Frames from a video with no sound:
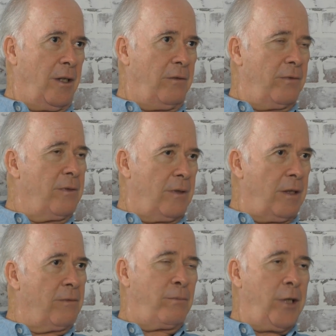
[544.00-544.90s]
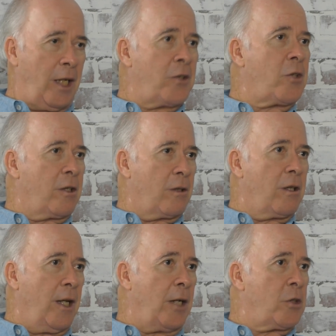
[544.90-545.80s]
of plastic or
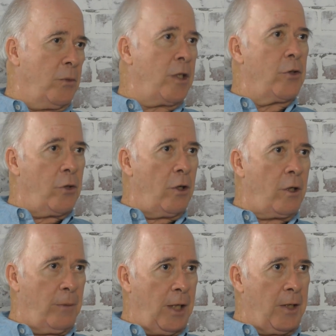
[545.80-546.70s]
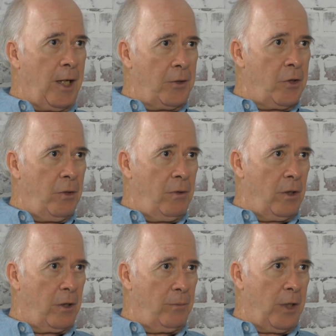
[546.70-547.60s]
glass, and we can talk about that too a
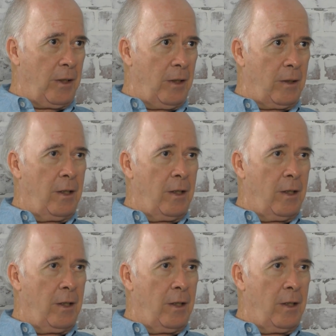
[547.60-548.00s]
little bit.